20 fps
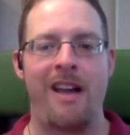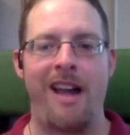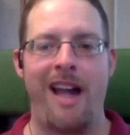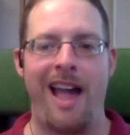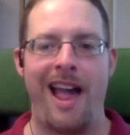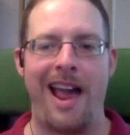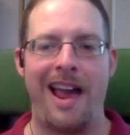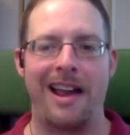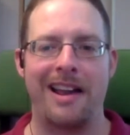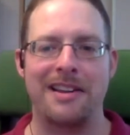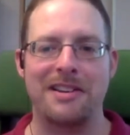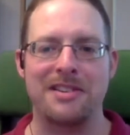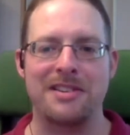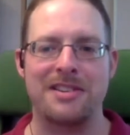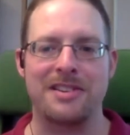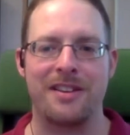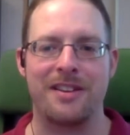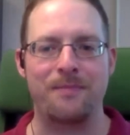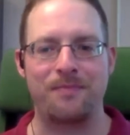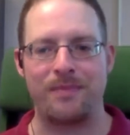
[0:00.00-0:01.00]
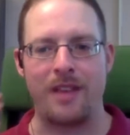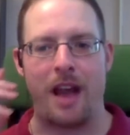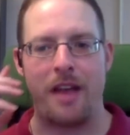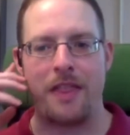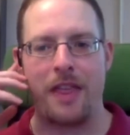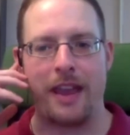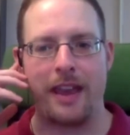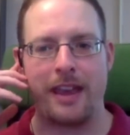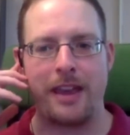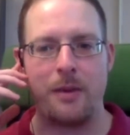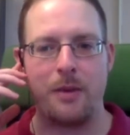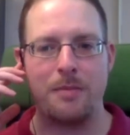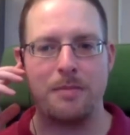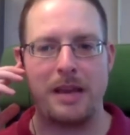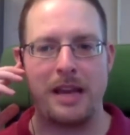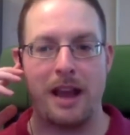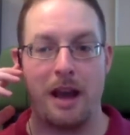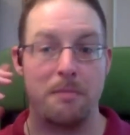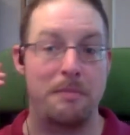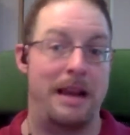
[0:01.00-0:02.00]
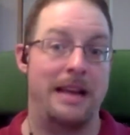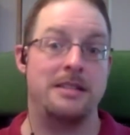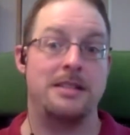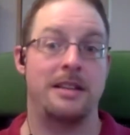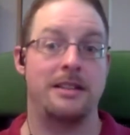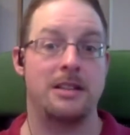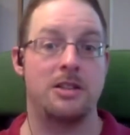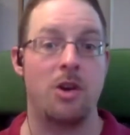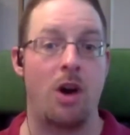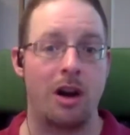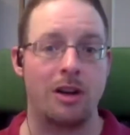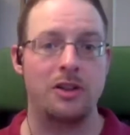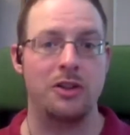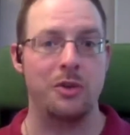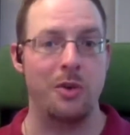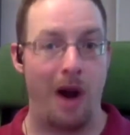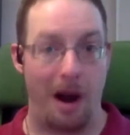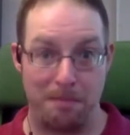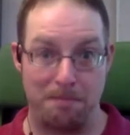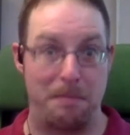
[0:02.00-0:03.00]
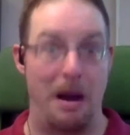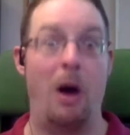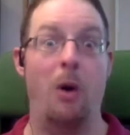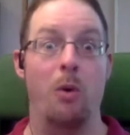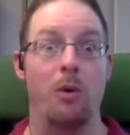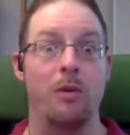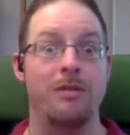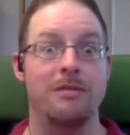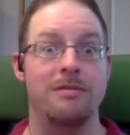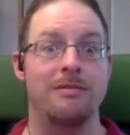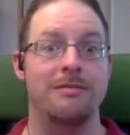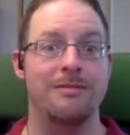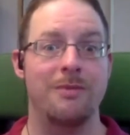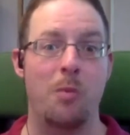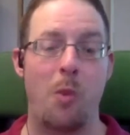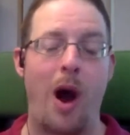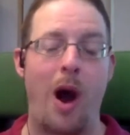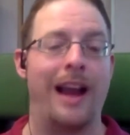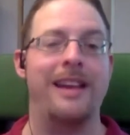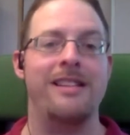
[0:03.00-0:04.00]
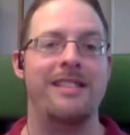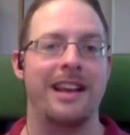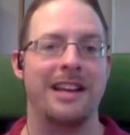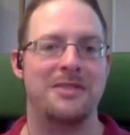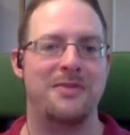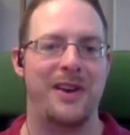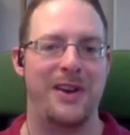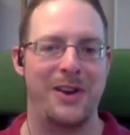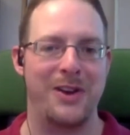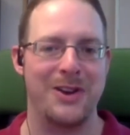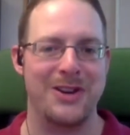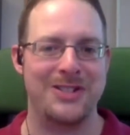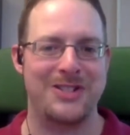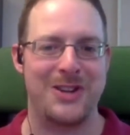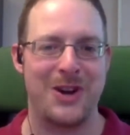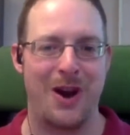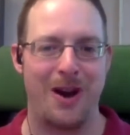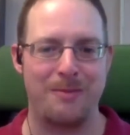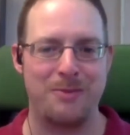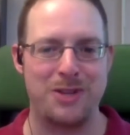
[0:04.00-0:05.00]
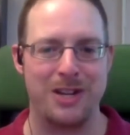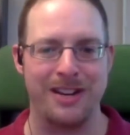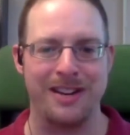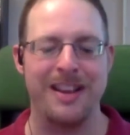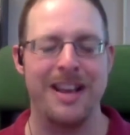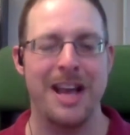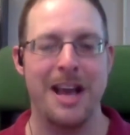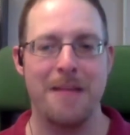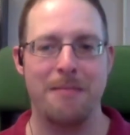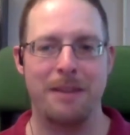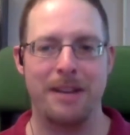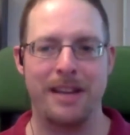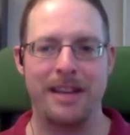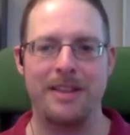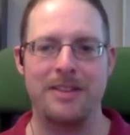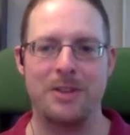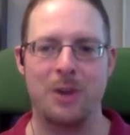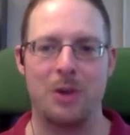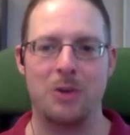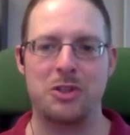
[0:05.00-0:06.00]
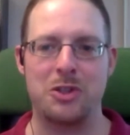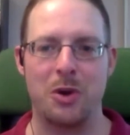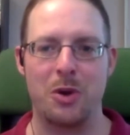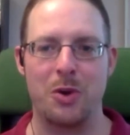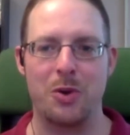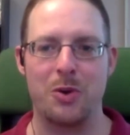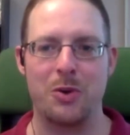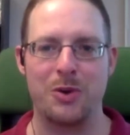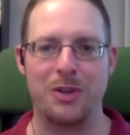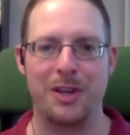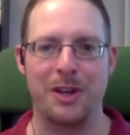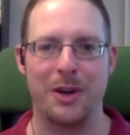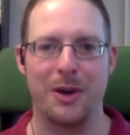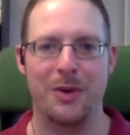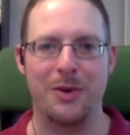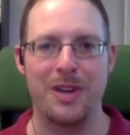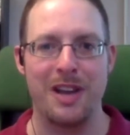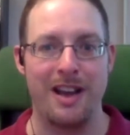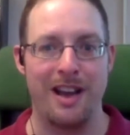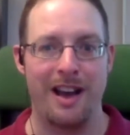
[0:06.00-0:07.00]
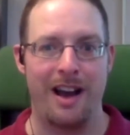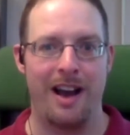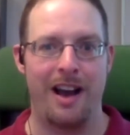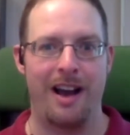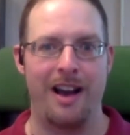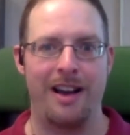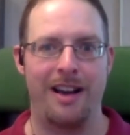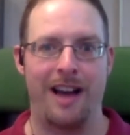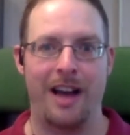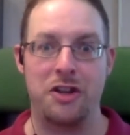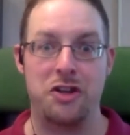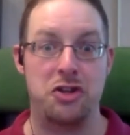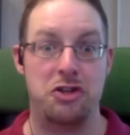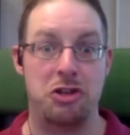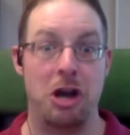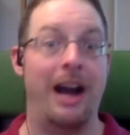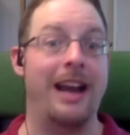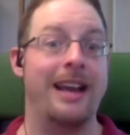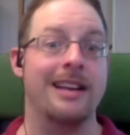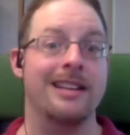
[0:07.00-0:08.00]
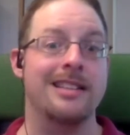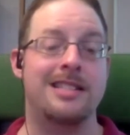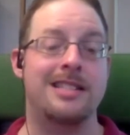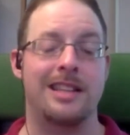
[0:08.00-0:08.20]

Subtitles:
And I think he would be amazing to talk to about why he thinks failure is an option. But he's also, you know, a giant